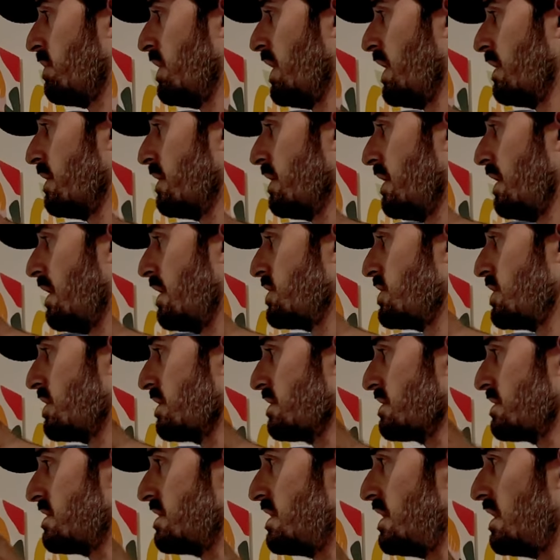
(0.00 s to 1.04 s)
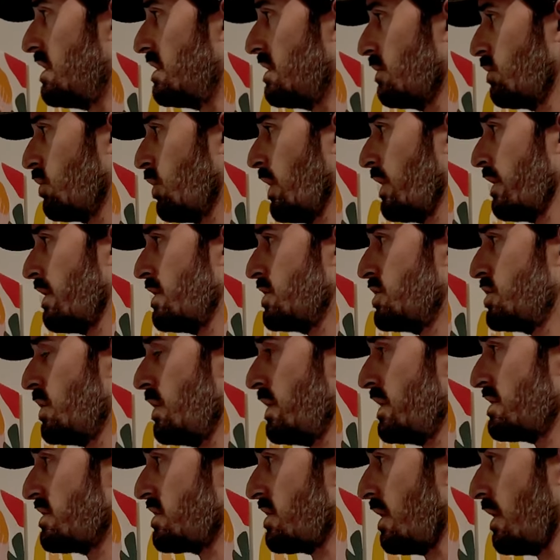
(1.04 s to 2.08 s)
but as you can see where the
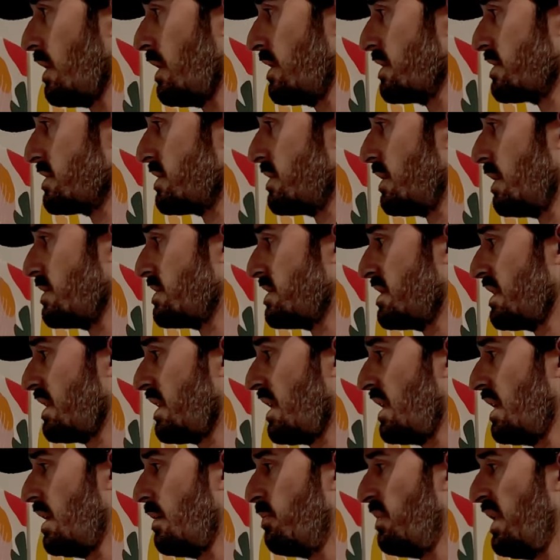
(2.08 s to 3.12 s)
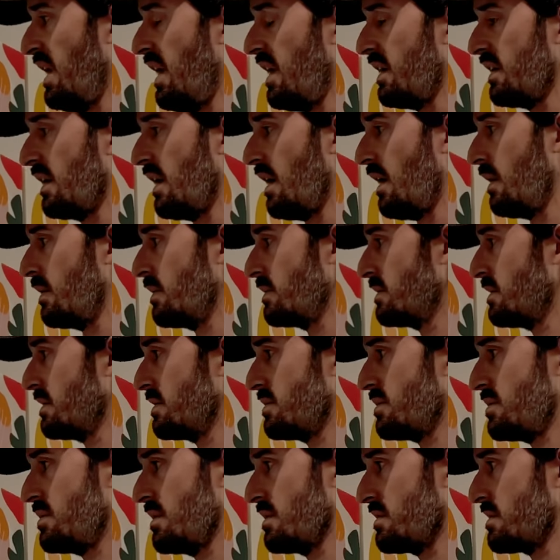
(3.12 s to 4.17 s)
joints are, it starts to kind of bag out. It's
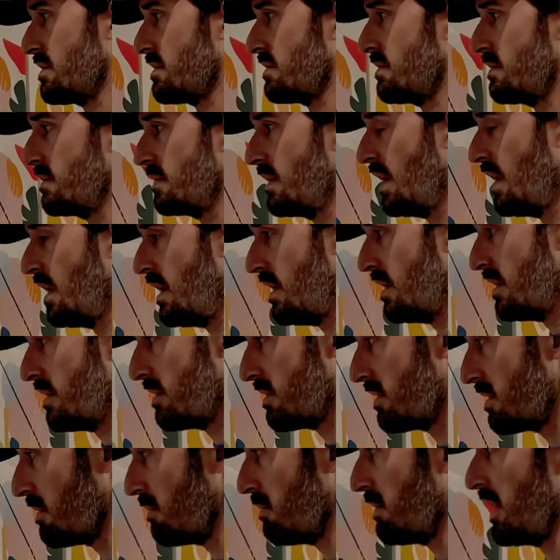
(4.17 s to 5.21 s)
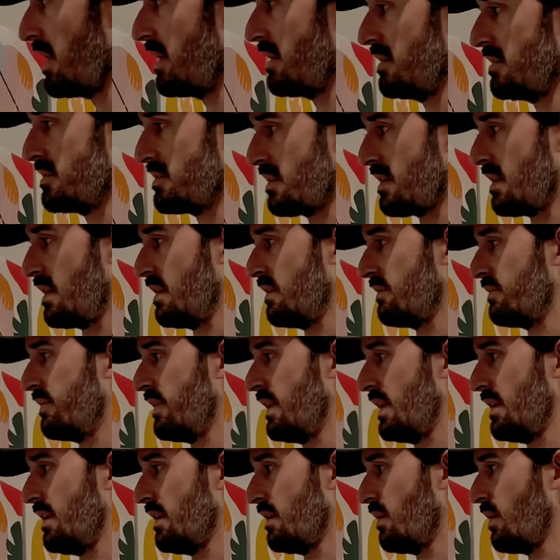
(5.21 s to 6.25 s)
just the mud is kind of
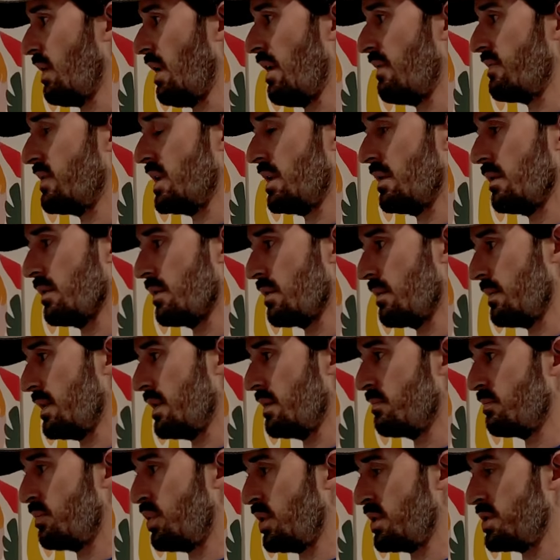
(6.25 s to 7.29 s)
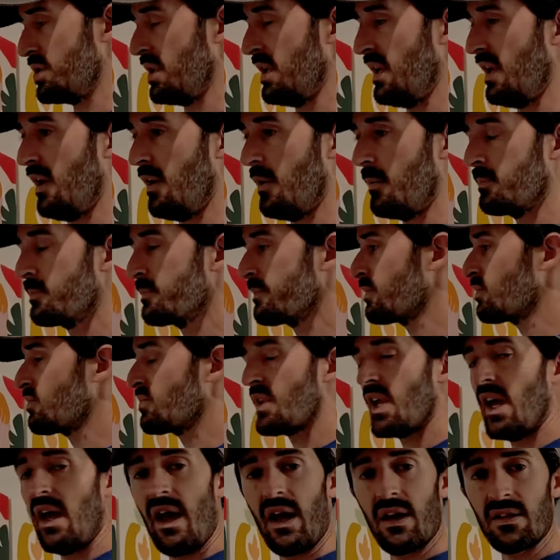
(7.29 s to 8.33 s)
fighting gravity a little bit and pushing out.
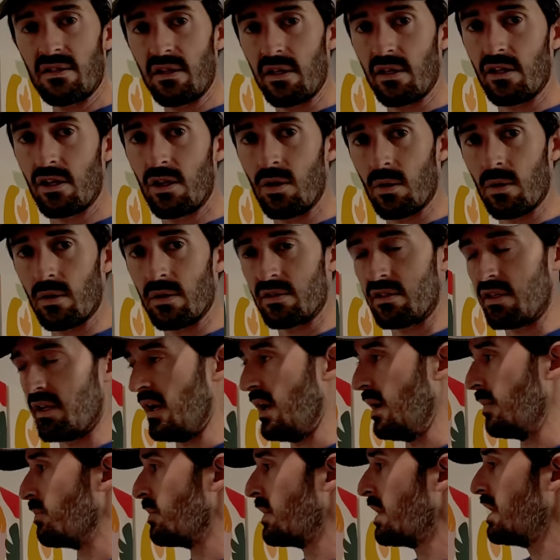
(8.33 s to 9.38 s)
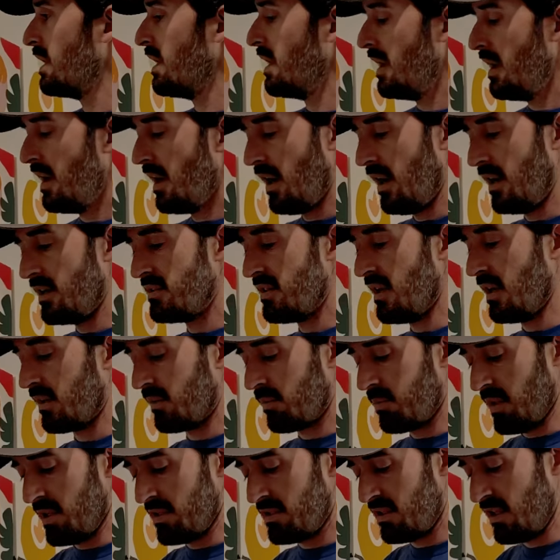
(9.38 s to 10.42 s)
As it cures up, I take
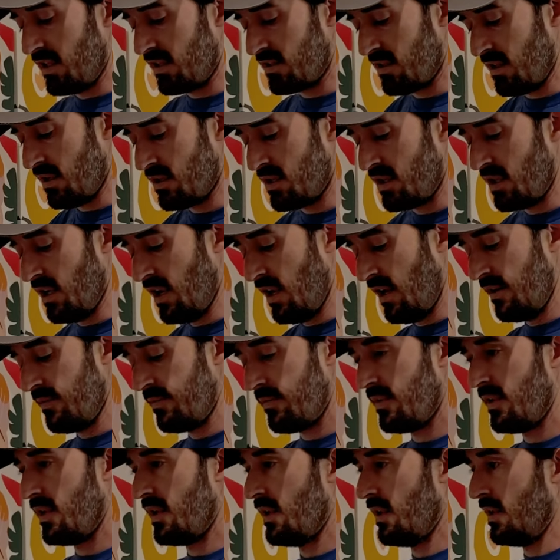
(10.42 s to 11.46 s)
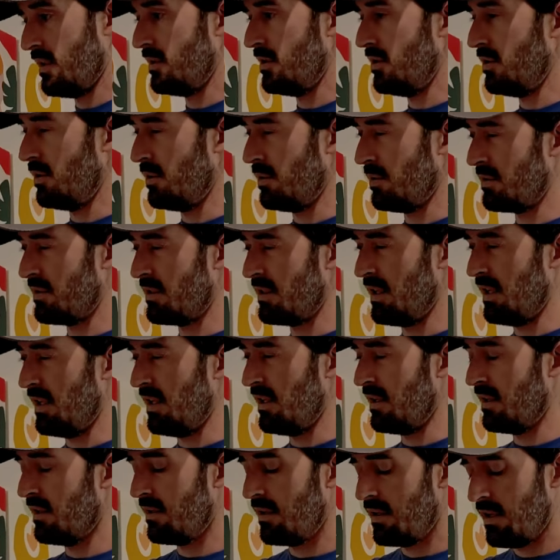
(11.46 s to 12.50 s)
my 6-inch knife and use the